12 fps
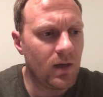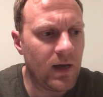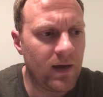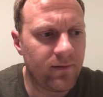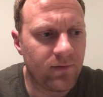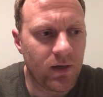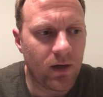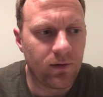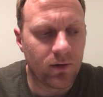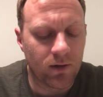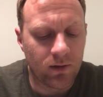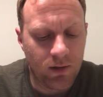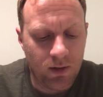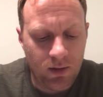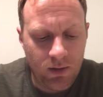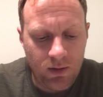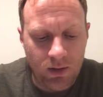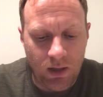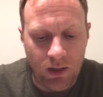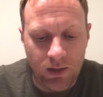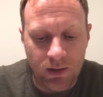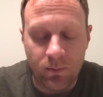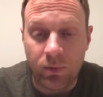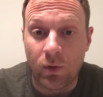I have another
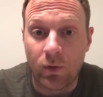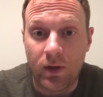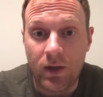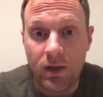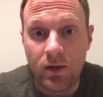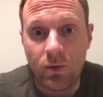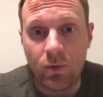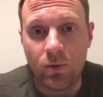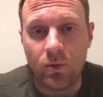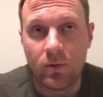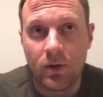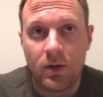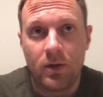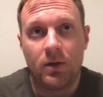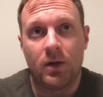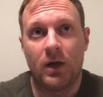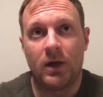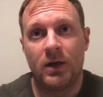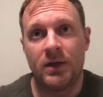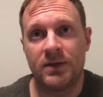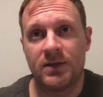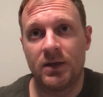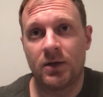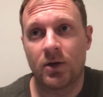employee who
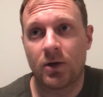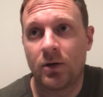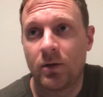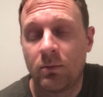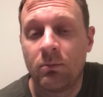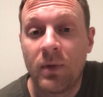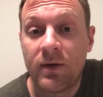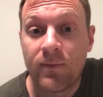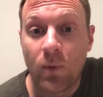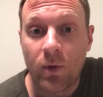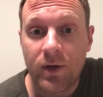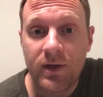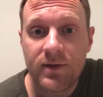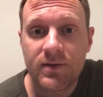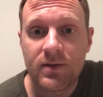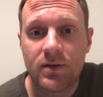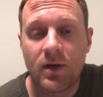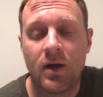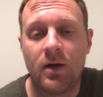is in her mid-40s,